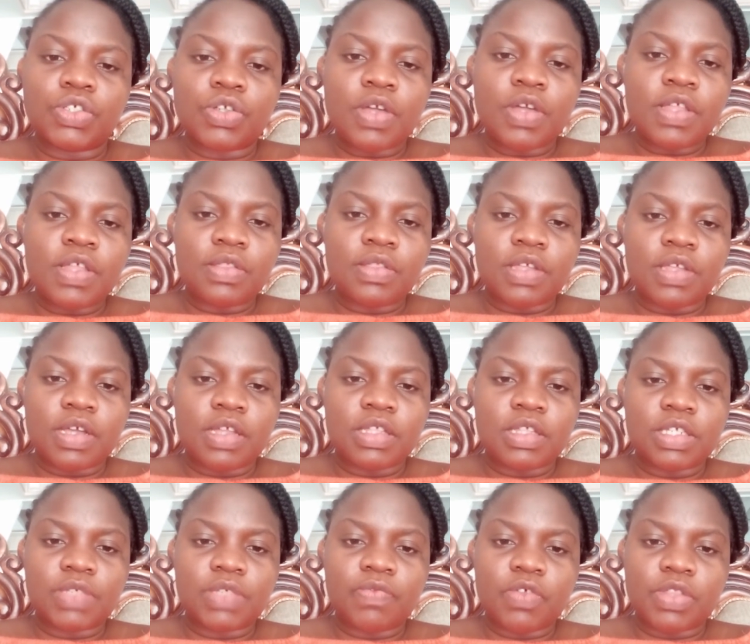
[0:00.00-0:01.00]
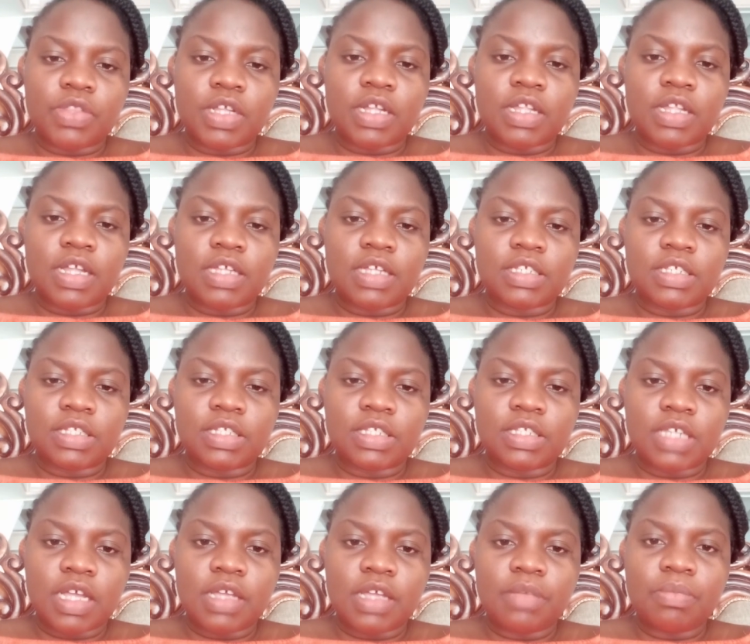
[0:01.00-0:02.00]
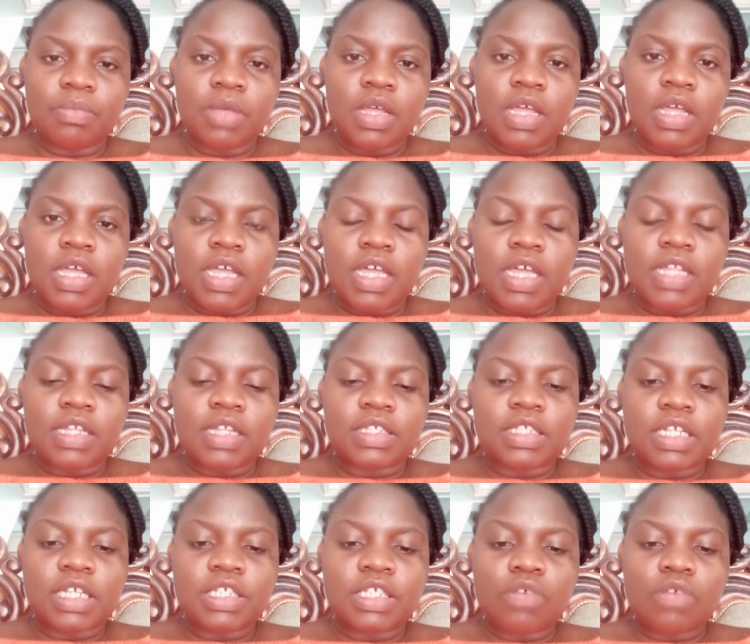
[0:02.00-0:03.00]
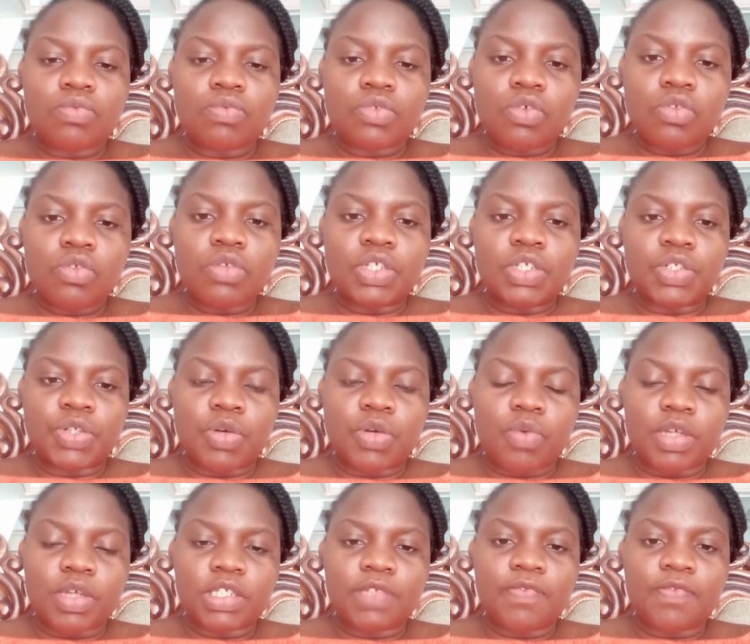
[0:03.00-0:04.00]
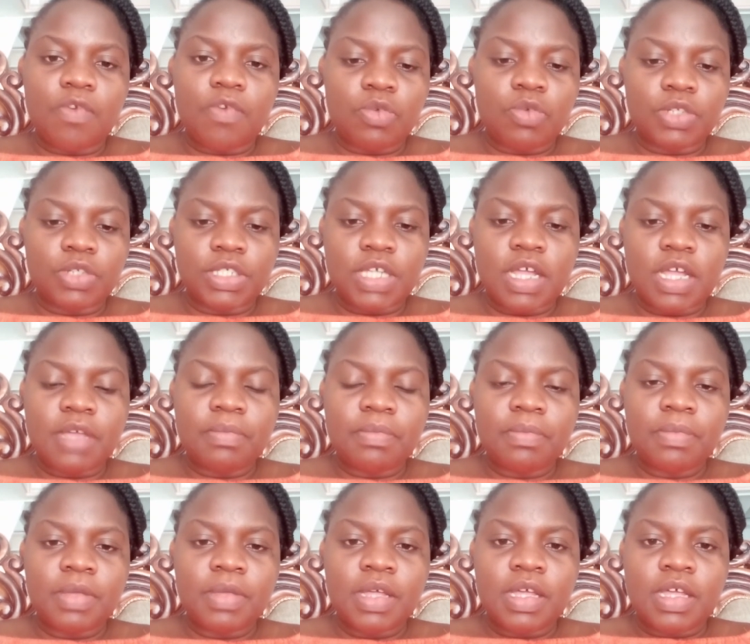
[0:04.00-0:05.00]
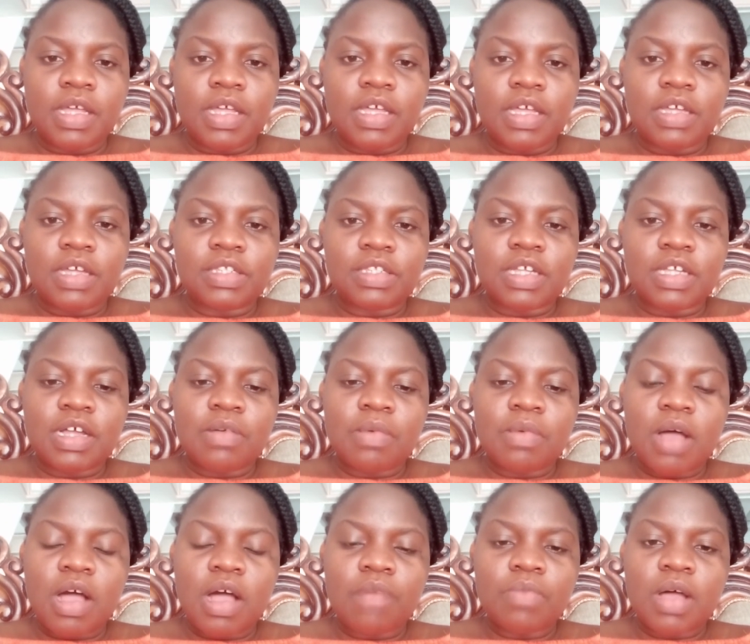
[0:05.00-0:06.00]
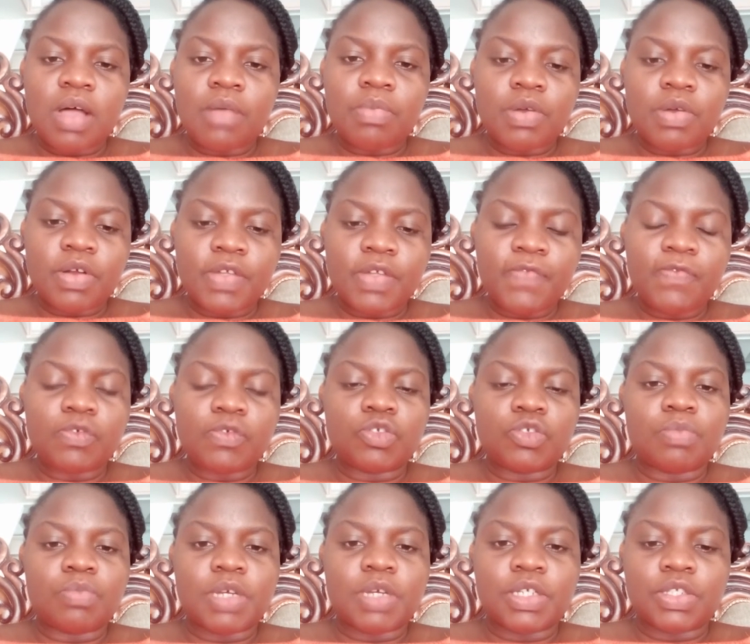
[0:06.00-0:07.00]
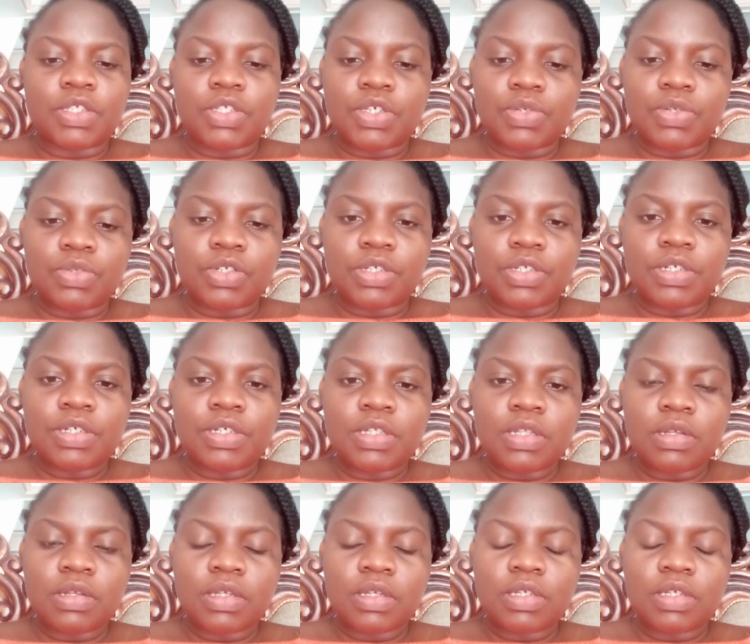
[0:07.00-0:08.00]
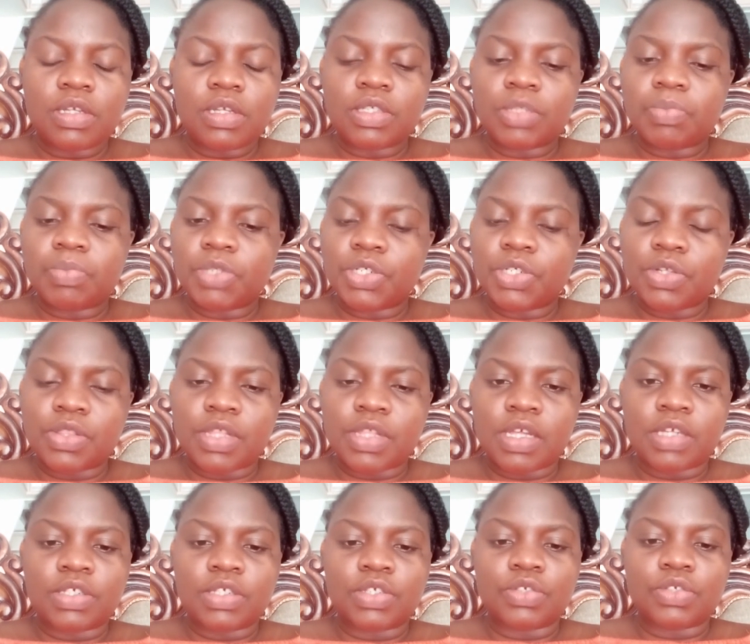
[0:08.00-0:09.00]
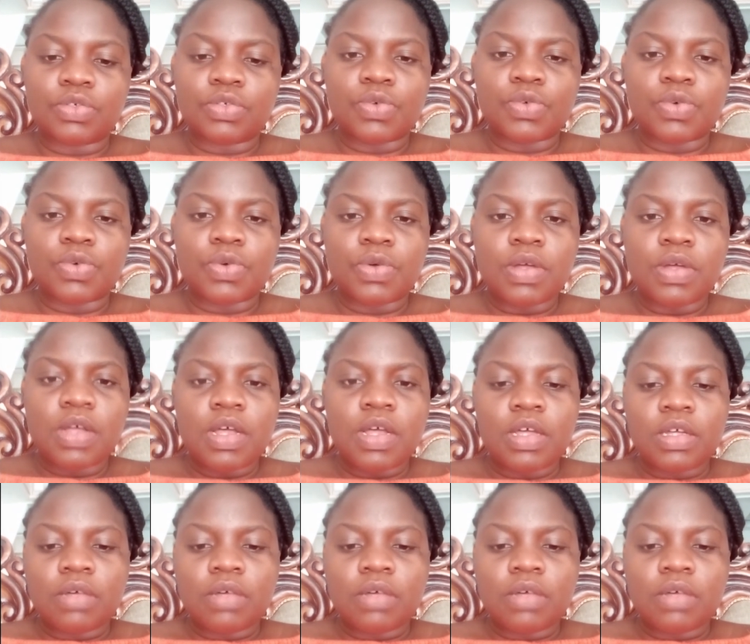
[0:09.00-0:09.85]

join the others for the class in time, and as such, I would always request for more time, and I'm grateful to my tutor. A special thanks to